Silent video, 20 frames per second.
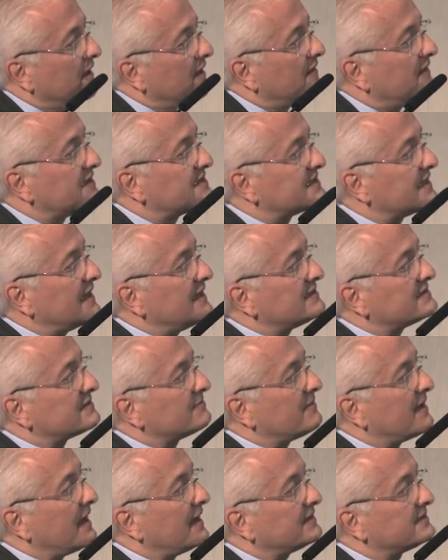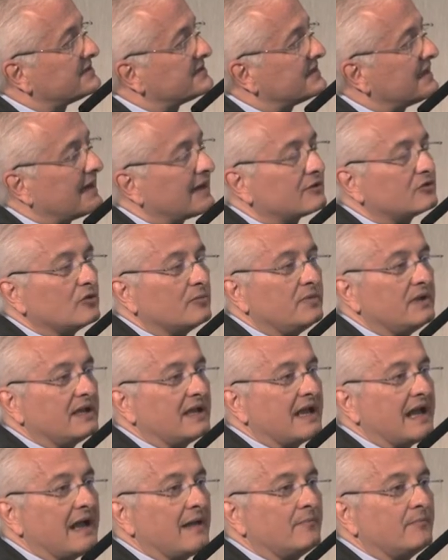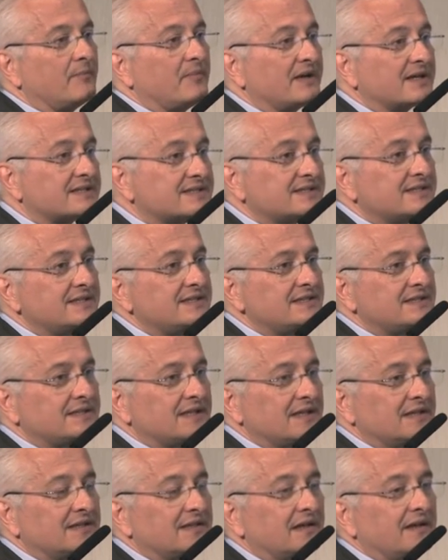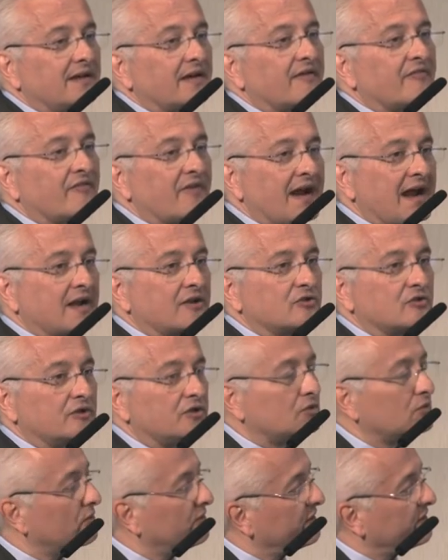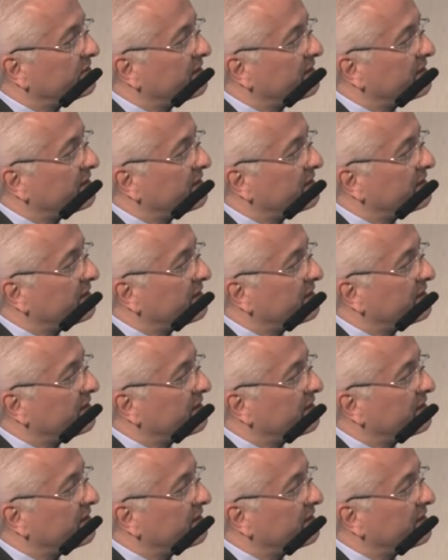the cells might start to become persistently refractory to the